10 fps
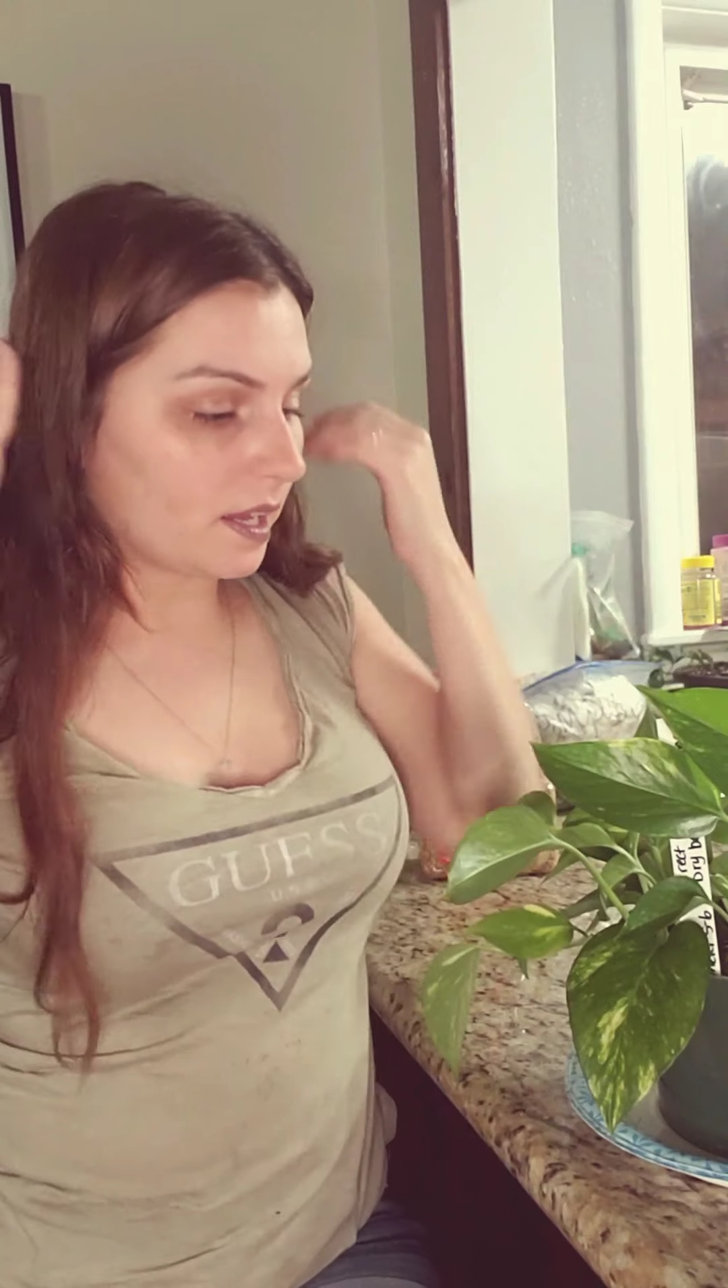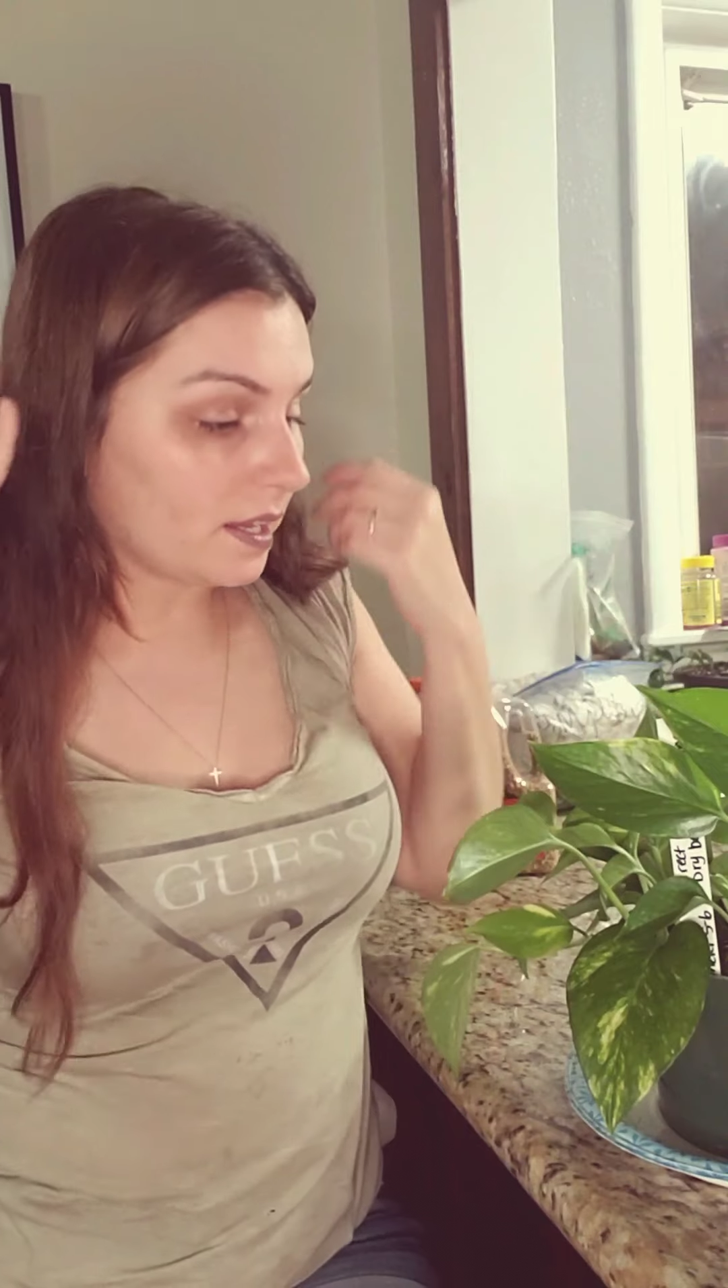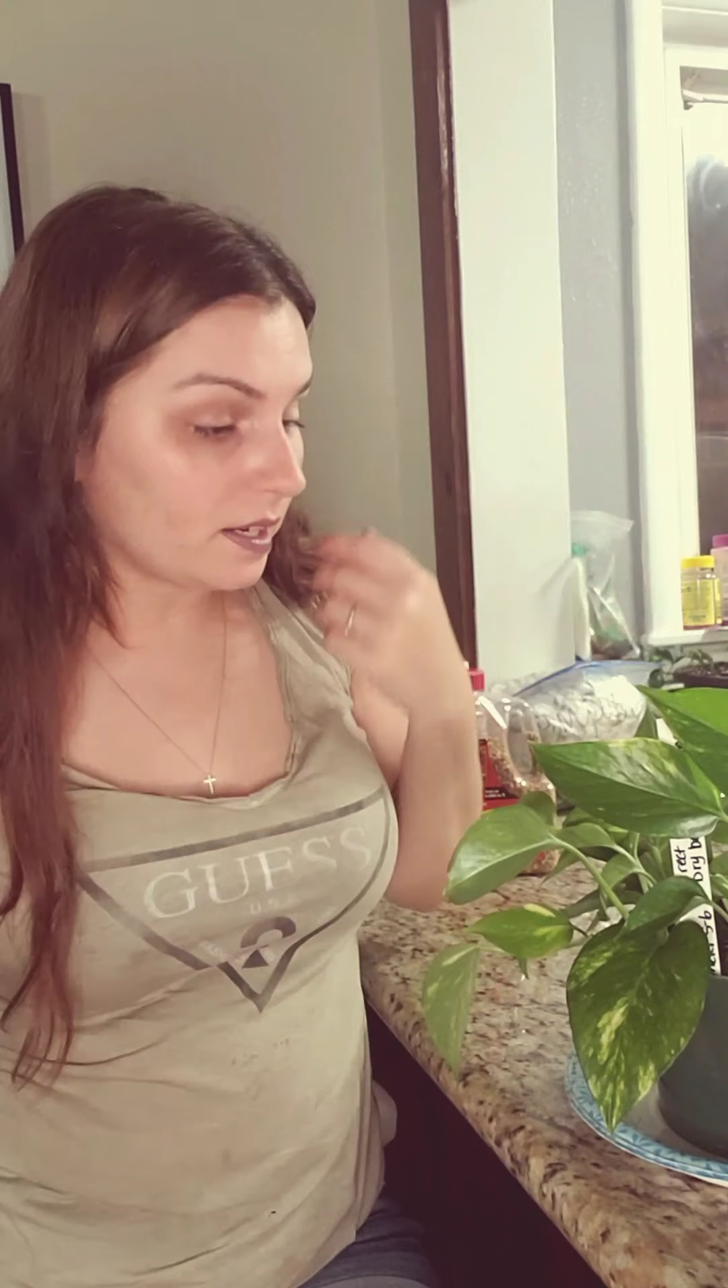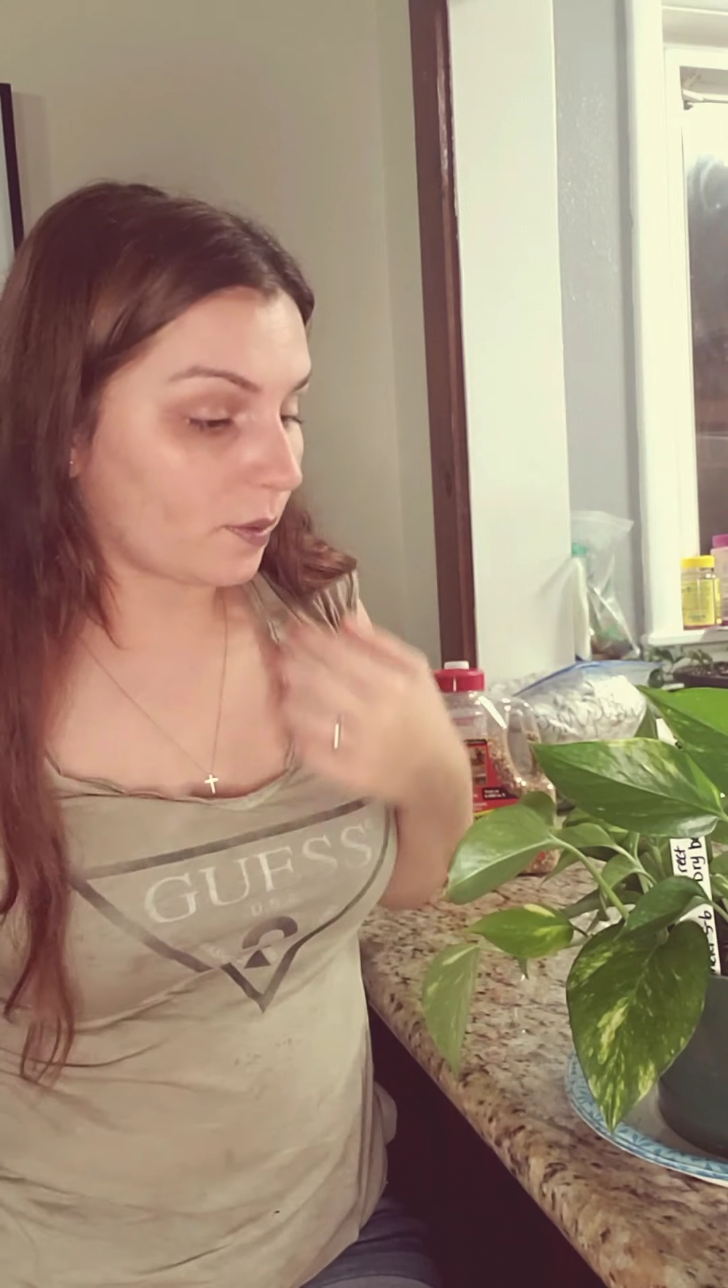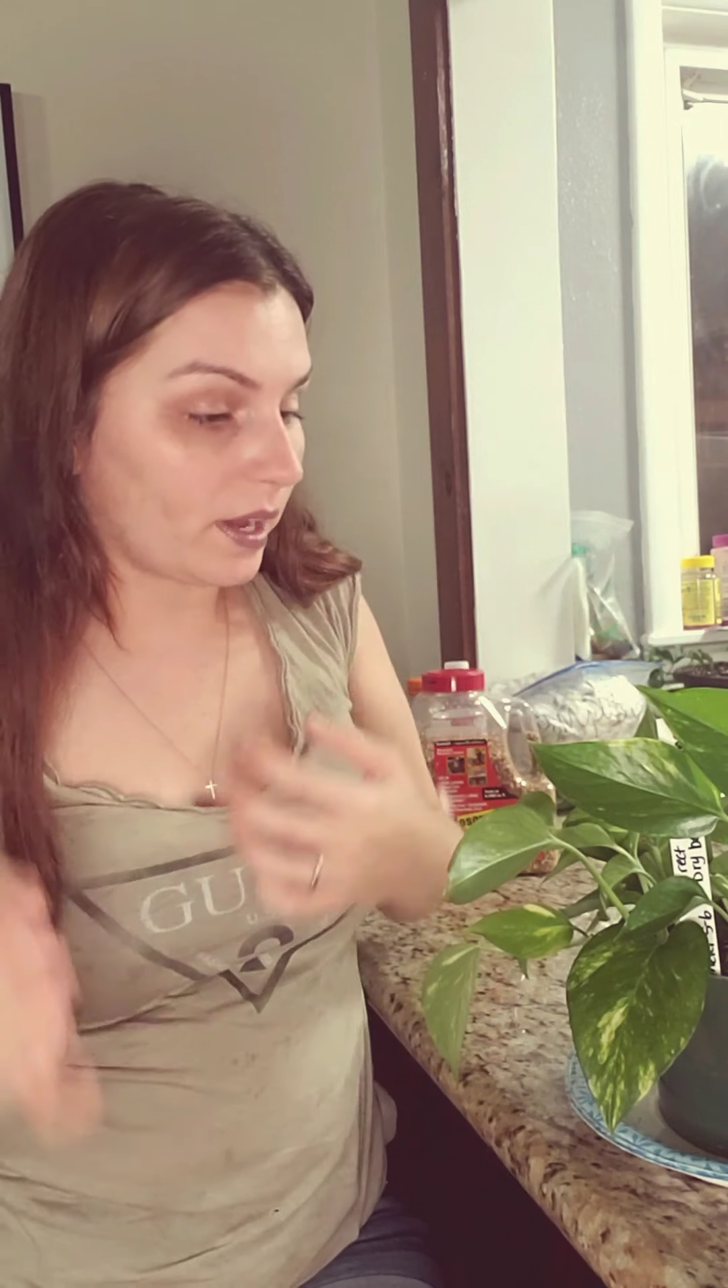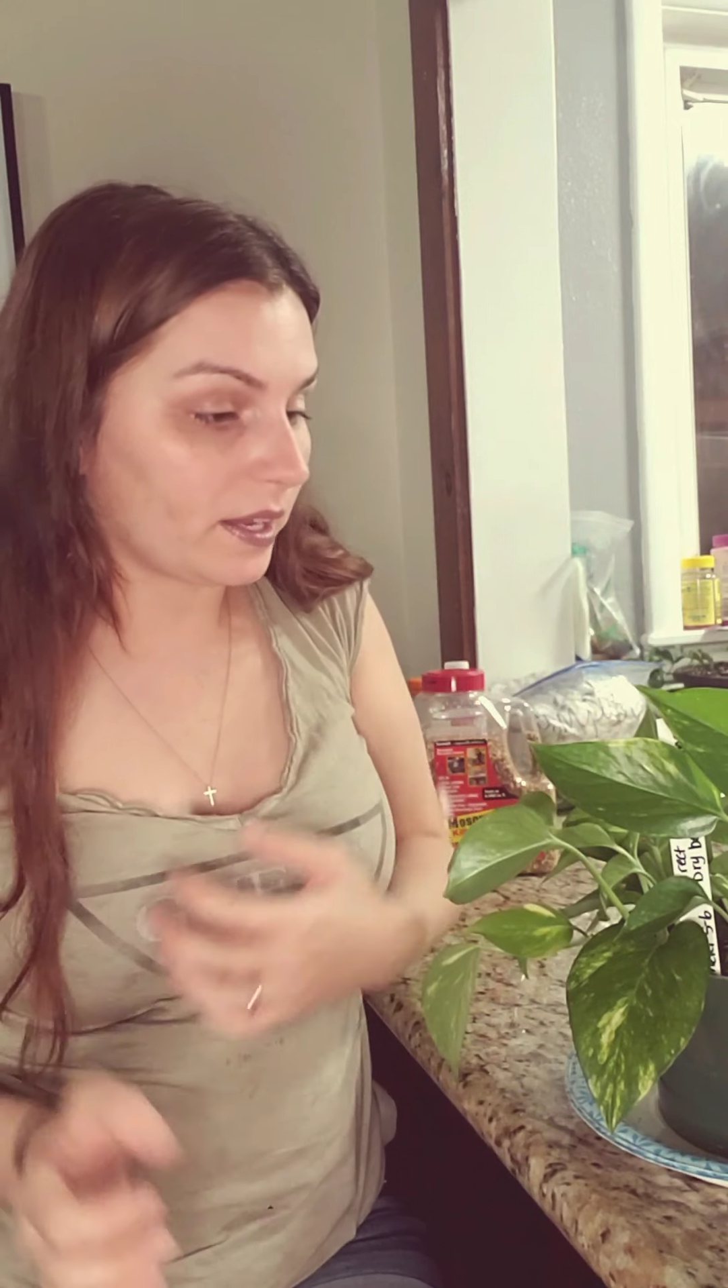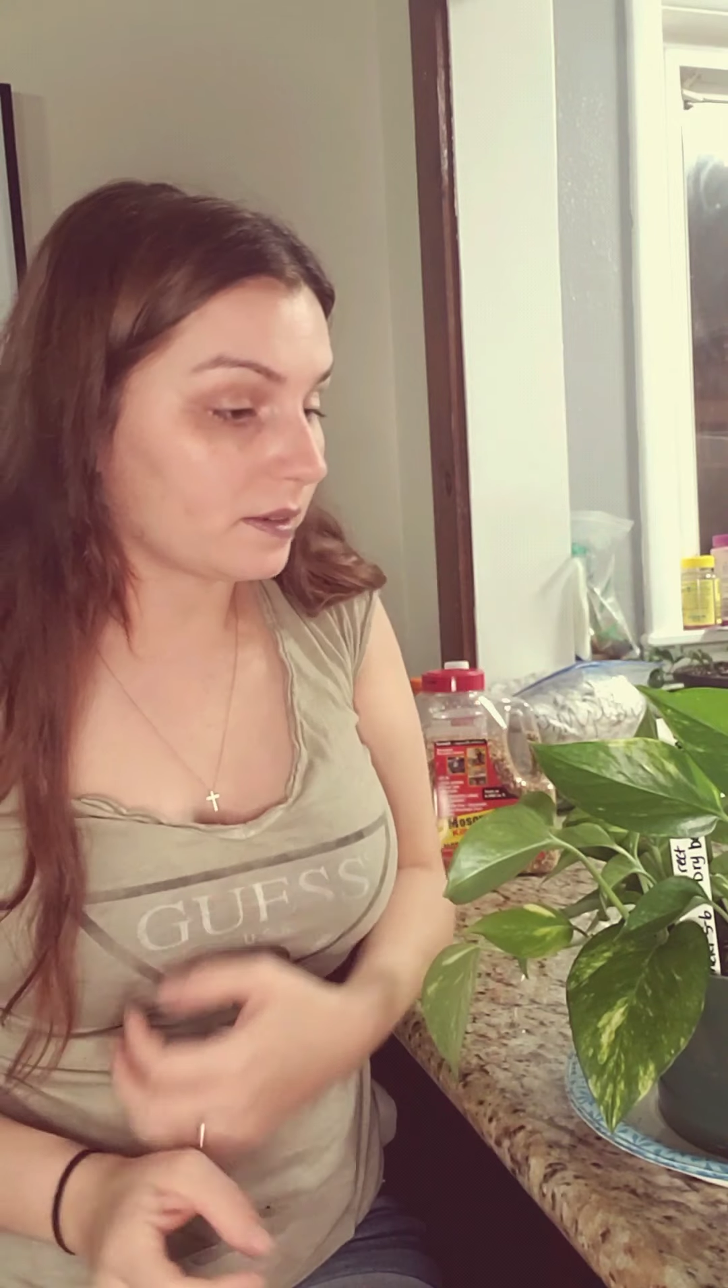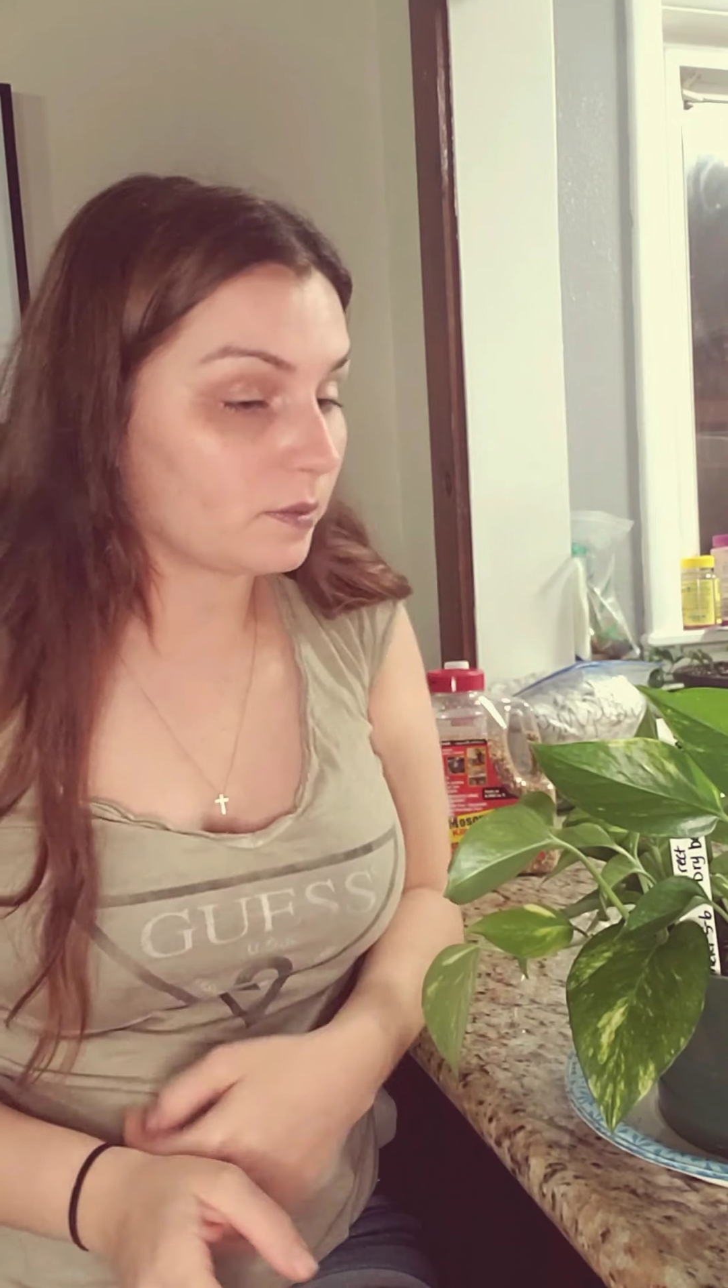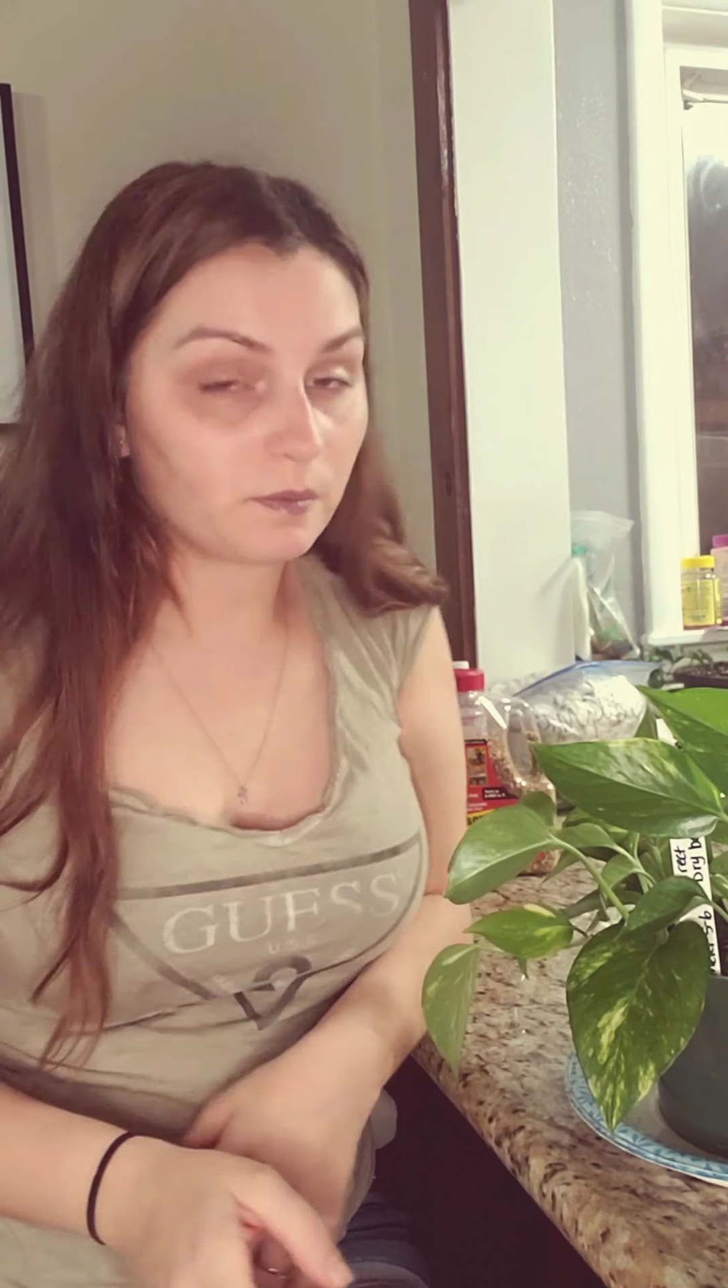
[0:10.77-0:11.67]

Anyway,